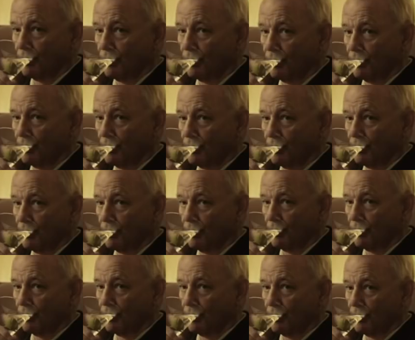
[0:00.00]

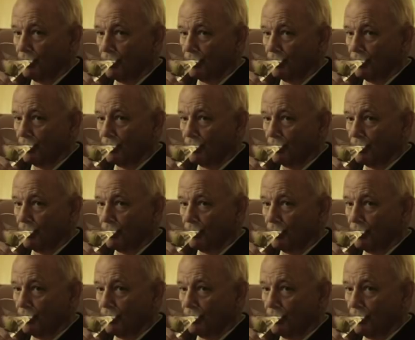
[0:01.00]

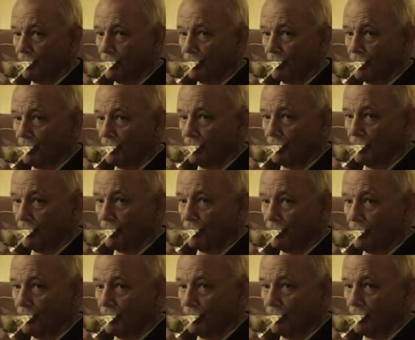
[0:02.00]

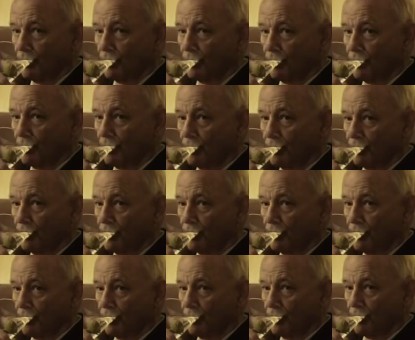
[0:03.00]

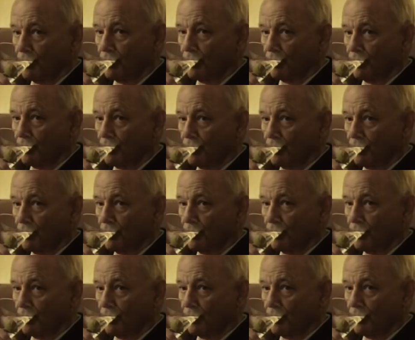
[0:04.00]

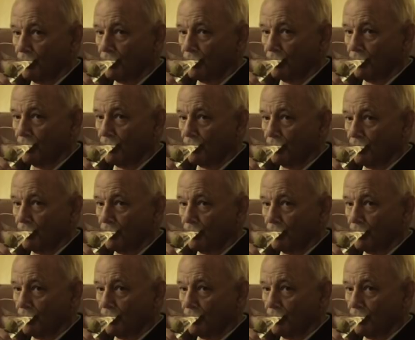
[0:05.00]
This person isn't speaking.